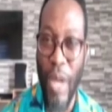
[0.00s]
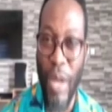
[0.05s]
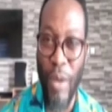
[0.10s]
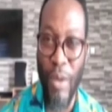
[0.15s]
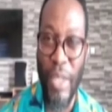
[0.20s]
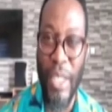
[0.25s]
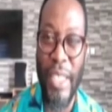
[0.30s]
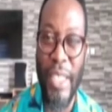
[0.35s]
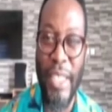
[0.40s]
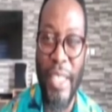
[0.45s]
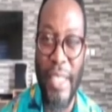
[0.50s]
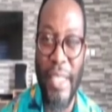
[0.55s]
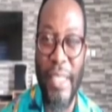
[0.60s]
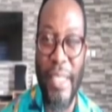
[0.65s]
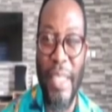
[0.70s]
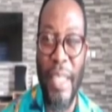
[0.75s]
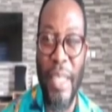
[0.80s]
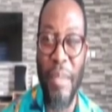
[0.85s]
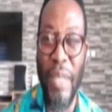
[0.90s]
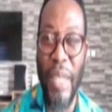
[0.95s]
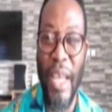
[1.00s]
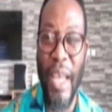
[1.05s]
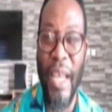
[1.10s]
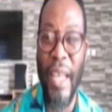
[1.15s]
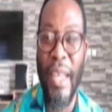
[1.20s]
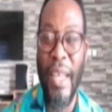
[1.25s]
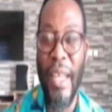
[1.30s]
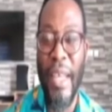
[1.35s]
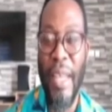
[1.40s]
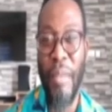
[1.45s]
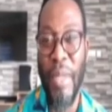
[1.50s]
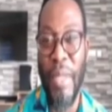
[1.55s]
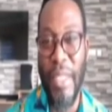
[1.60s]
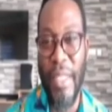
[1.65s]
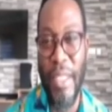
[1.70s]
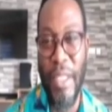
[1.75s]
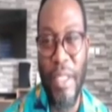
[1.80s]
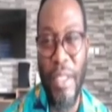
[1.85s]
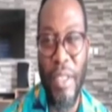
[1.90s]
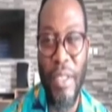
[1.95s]
wo kitchen say bia me
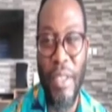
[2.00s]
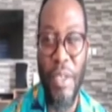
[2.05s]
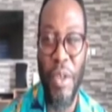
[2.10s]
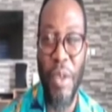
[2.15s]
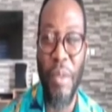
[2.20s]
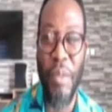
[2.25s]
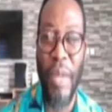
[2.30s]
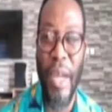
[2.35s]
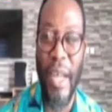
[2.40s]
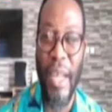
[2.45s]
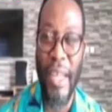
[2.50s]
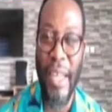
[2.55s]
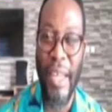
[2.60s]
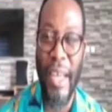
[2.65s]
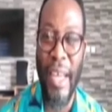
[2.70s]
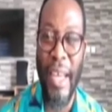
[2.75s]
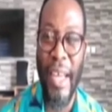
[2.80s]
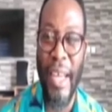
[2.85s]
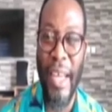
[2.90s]
see nyoma na